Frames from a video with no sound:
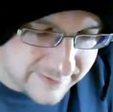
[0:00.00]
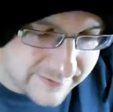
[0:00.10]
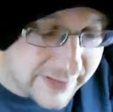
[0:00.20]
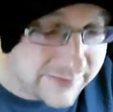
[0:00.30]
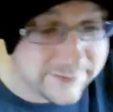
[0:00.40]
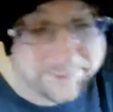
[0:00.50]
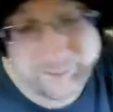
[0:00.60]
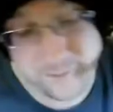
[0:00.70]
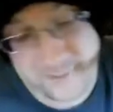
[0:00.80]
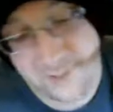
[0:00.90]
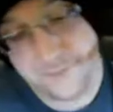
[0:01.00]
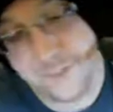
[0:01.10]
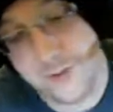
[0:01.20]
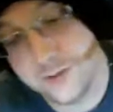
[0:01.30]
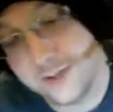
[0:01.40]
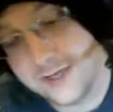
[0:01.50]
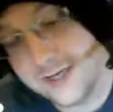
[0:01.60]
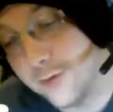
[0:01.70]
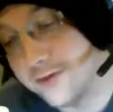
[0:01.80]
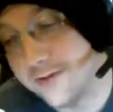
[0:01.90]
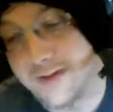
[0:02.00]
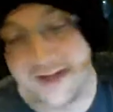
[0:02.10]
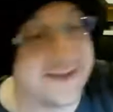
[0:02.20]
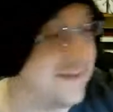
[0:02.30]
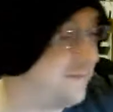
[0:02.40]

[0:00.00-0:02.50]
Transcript: Yes. Yep, you certainly would do that.